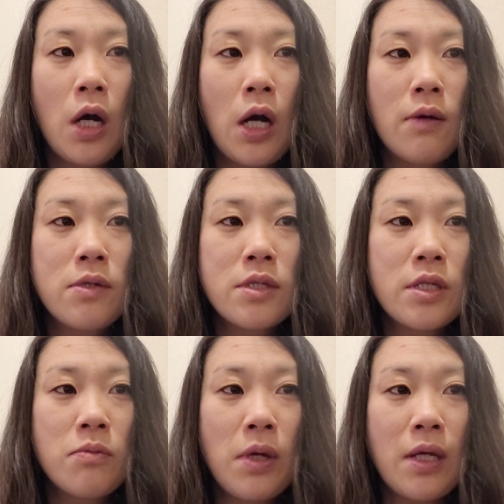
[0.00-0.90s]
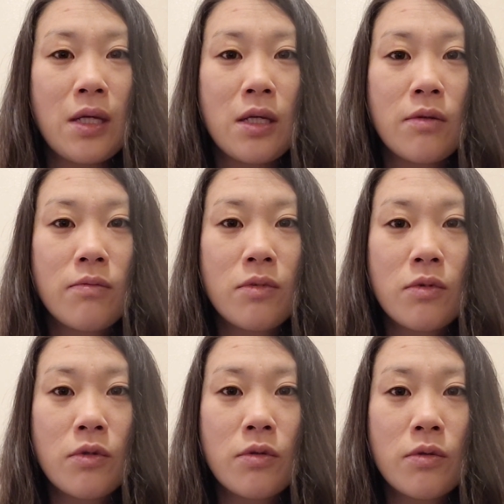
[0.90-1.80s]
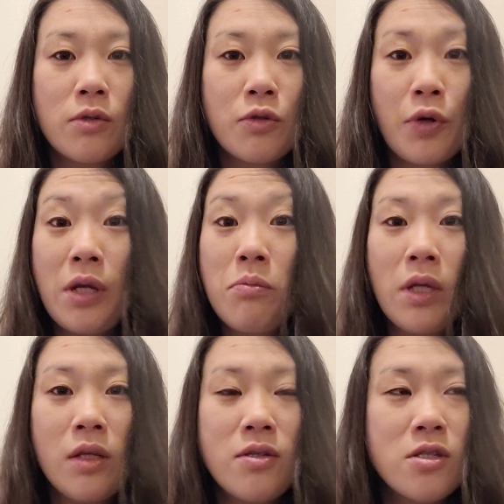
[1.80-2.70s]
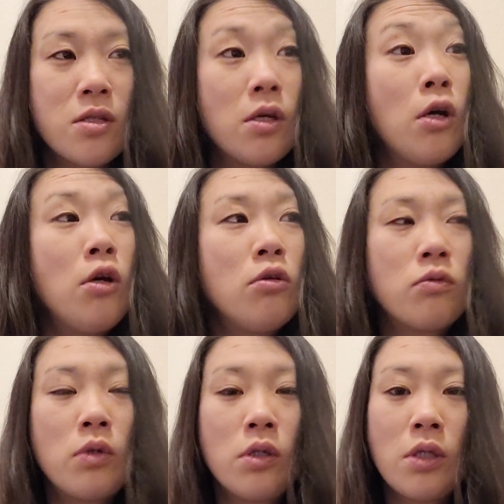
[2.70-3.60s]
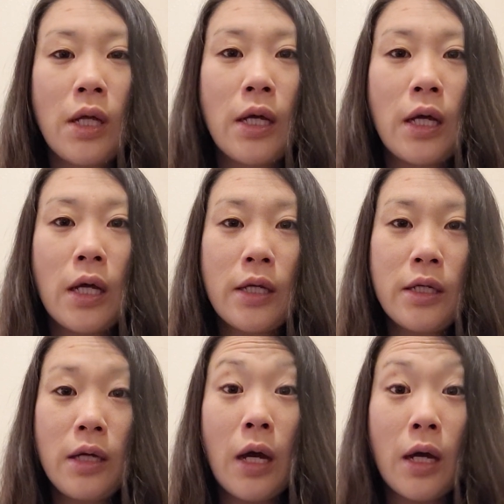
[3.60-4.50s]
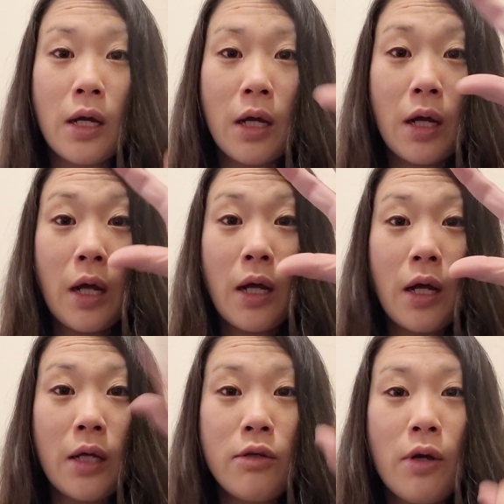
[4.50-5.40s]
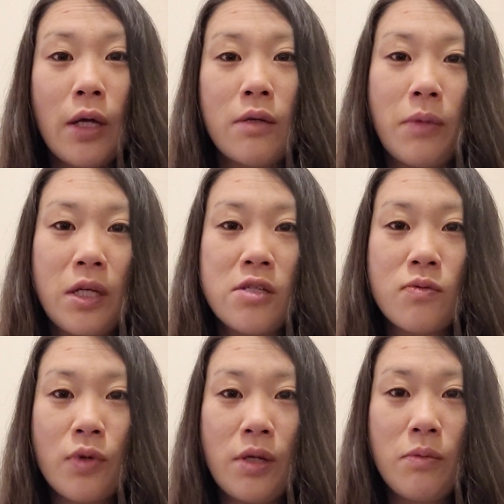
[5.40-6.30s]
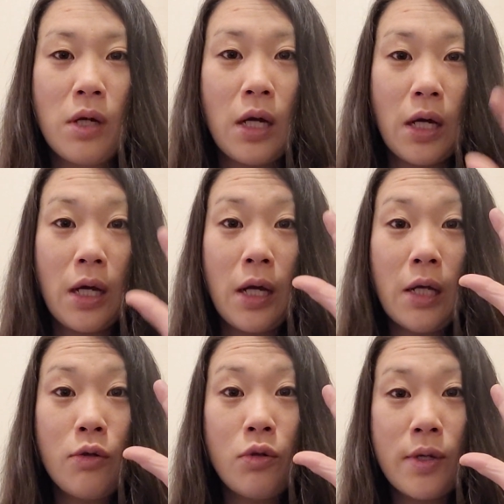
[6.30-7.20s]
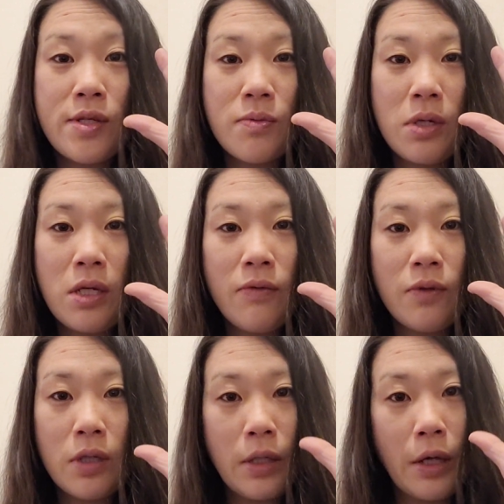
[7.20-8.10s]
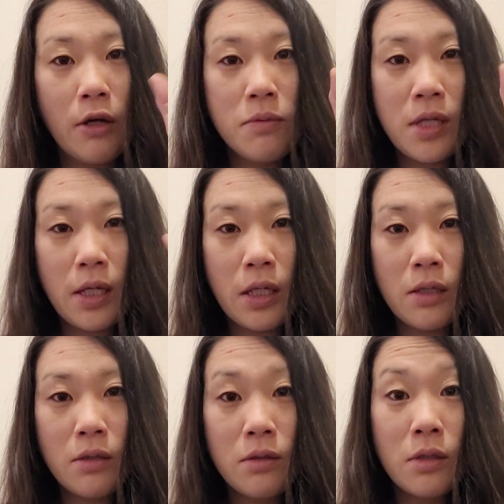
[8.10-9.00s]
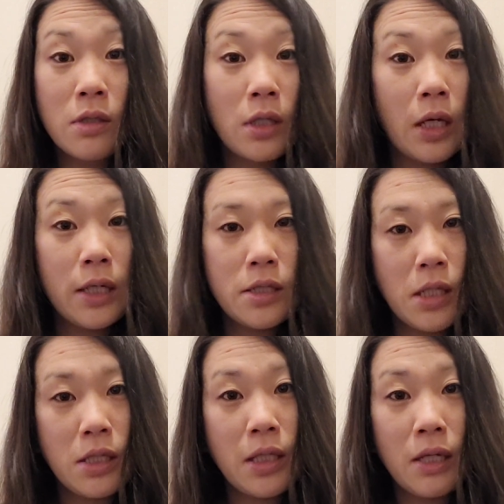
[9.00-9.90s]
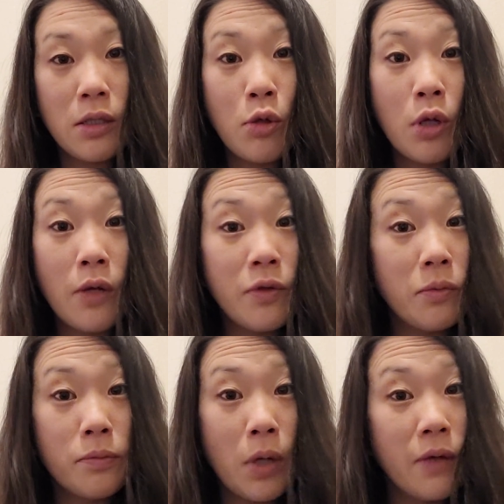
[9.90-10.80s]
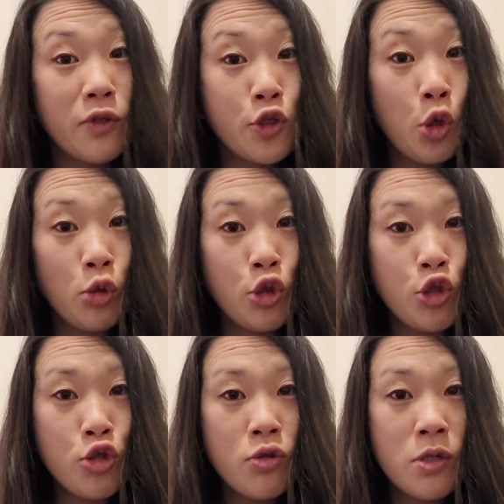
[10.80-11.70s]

I was going to make green beans. Oh, well, I know how to make some I know a recipe. If it helps, I can take that load off your shoulders.